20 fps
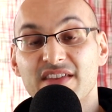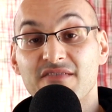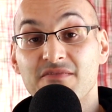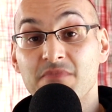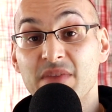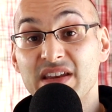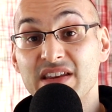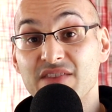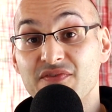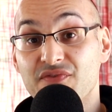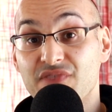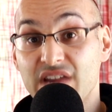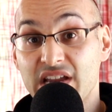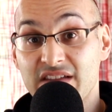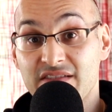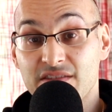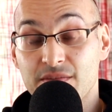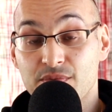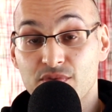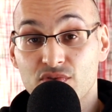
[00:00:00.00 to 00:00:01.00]
There are many
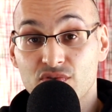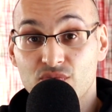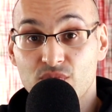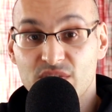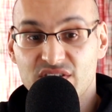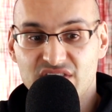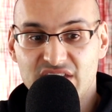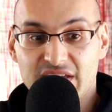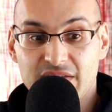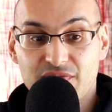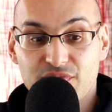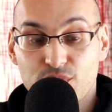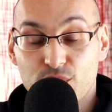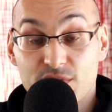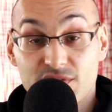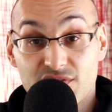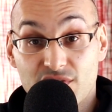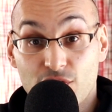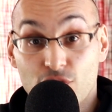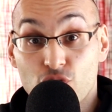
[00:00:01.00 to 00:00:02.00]
variables which
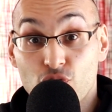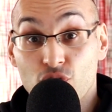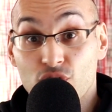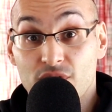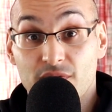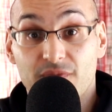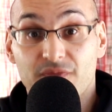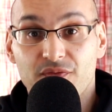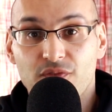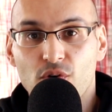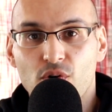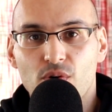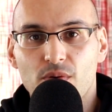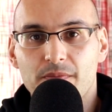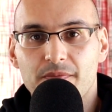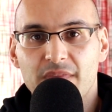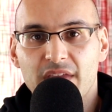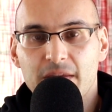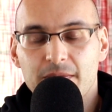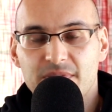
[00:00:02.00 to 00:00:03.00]
influence good
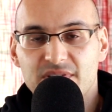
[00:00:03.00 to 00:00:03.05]
form,